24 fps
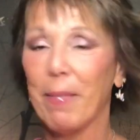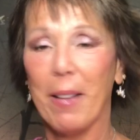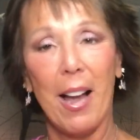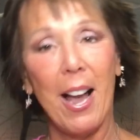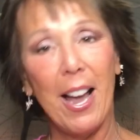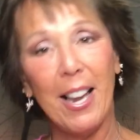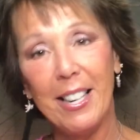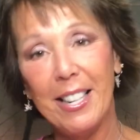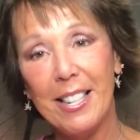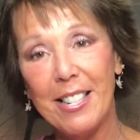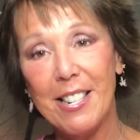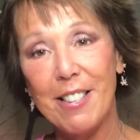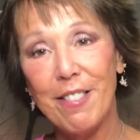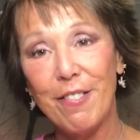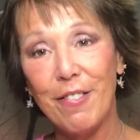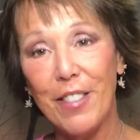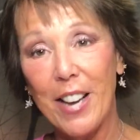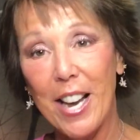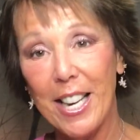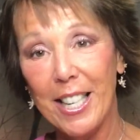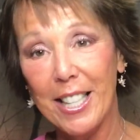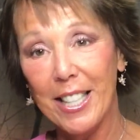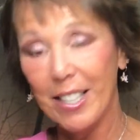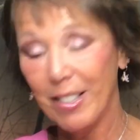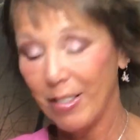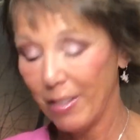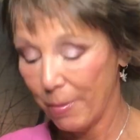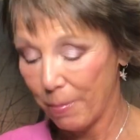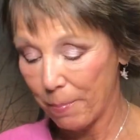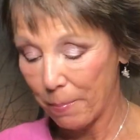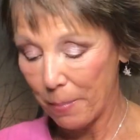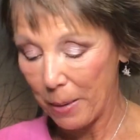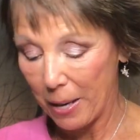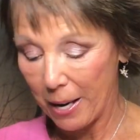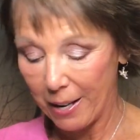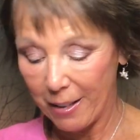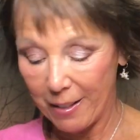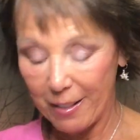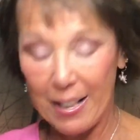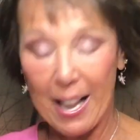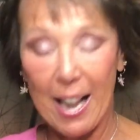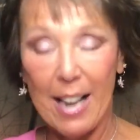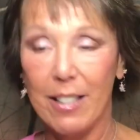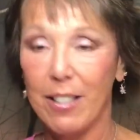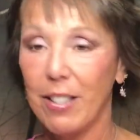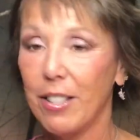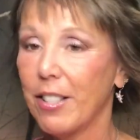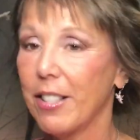I didn't invent it, but
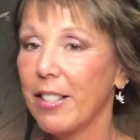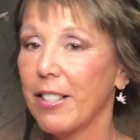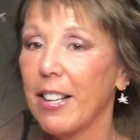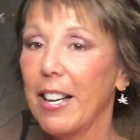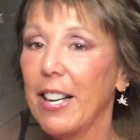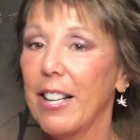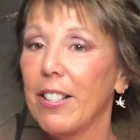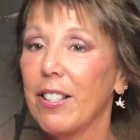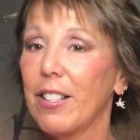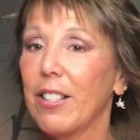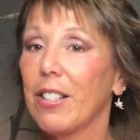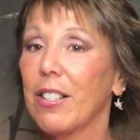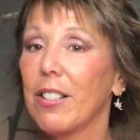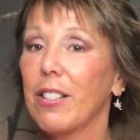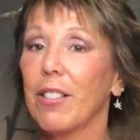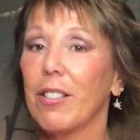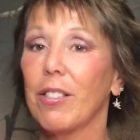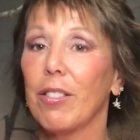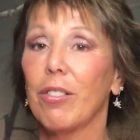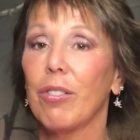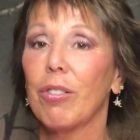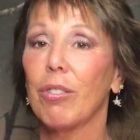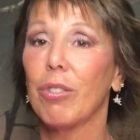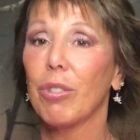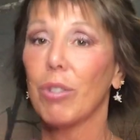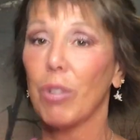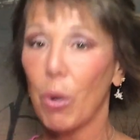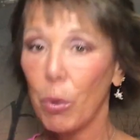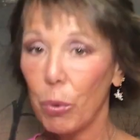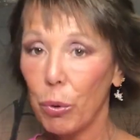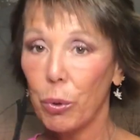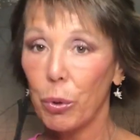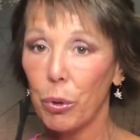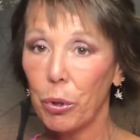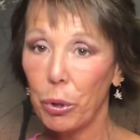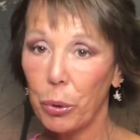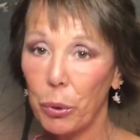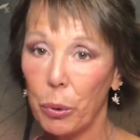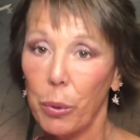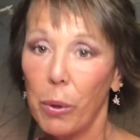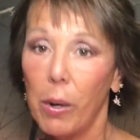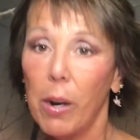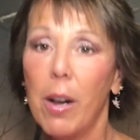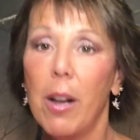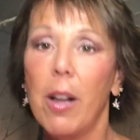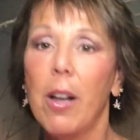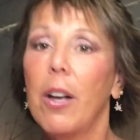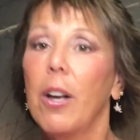it's so true.
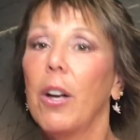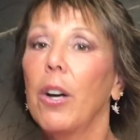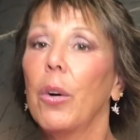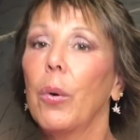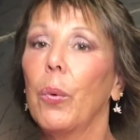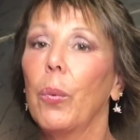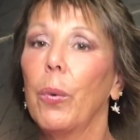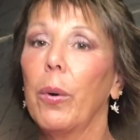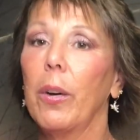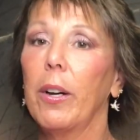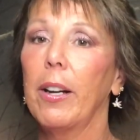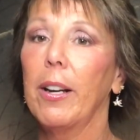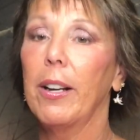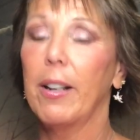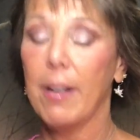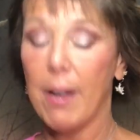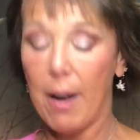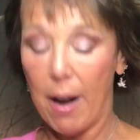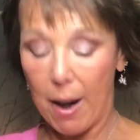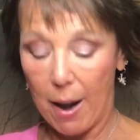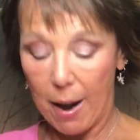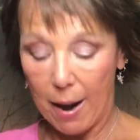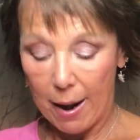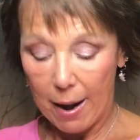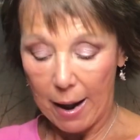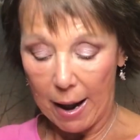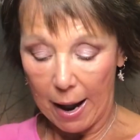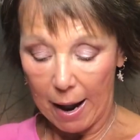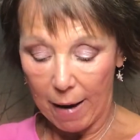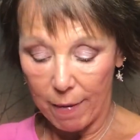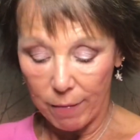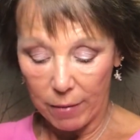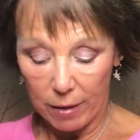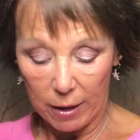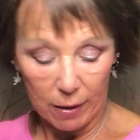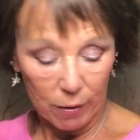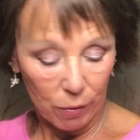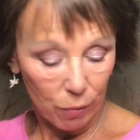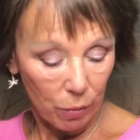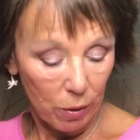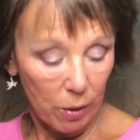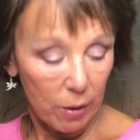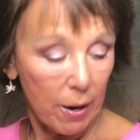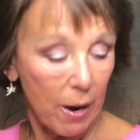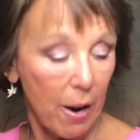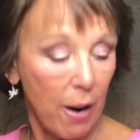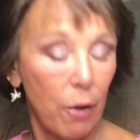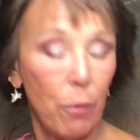When I have things
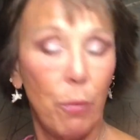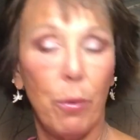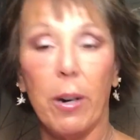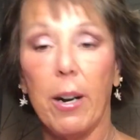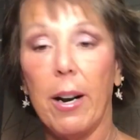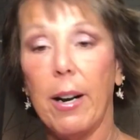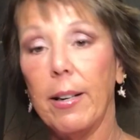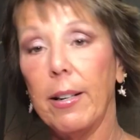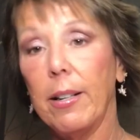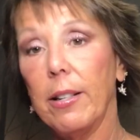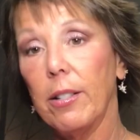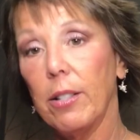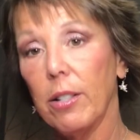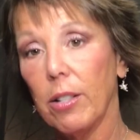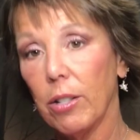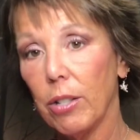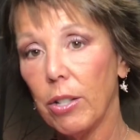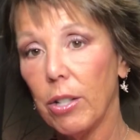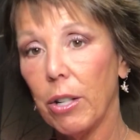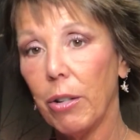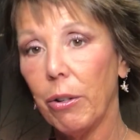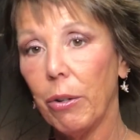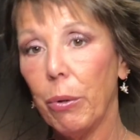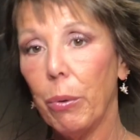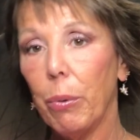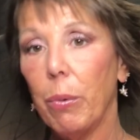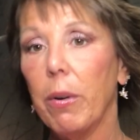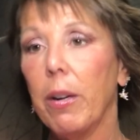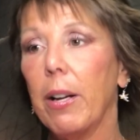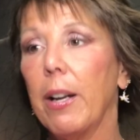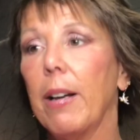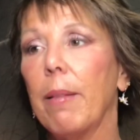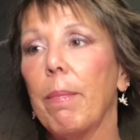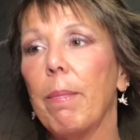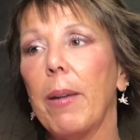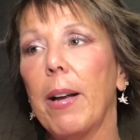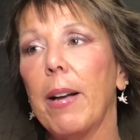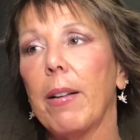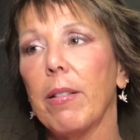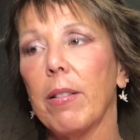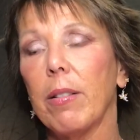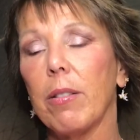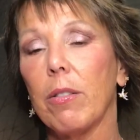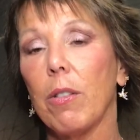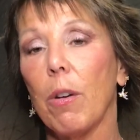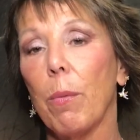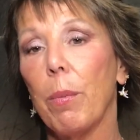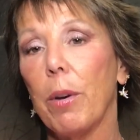written out of what I need to do, it makes
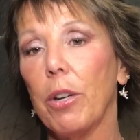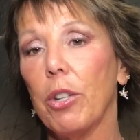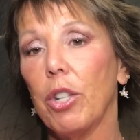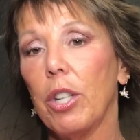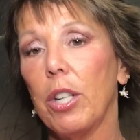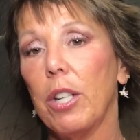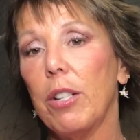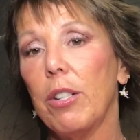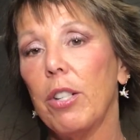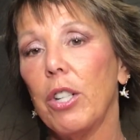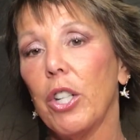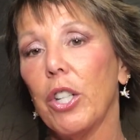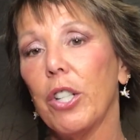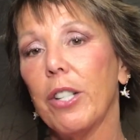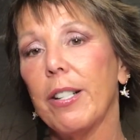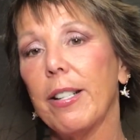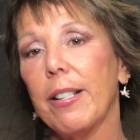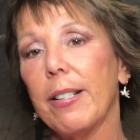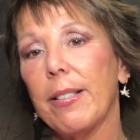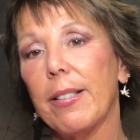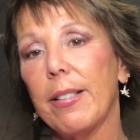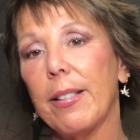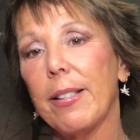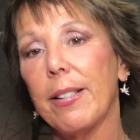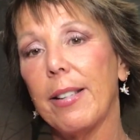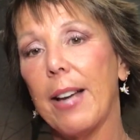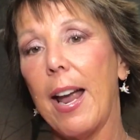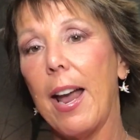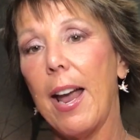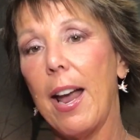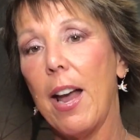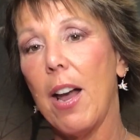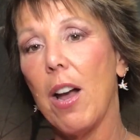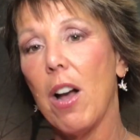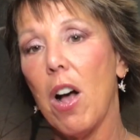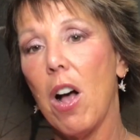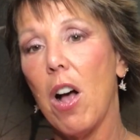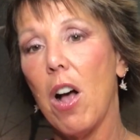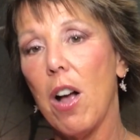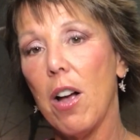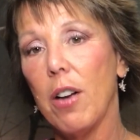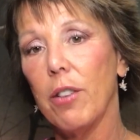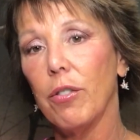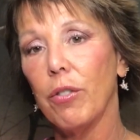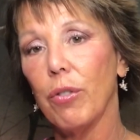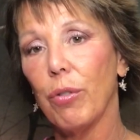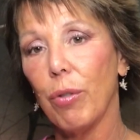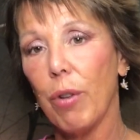it so much easier to stay
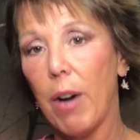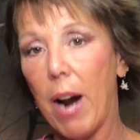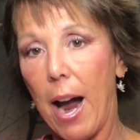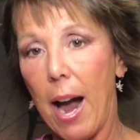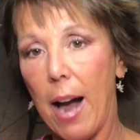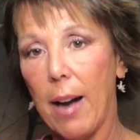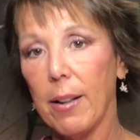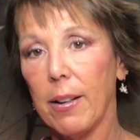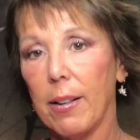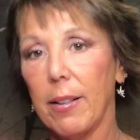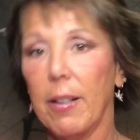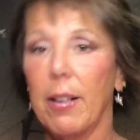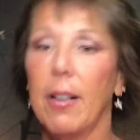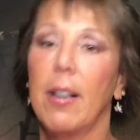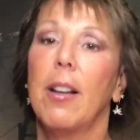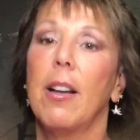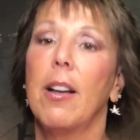on track.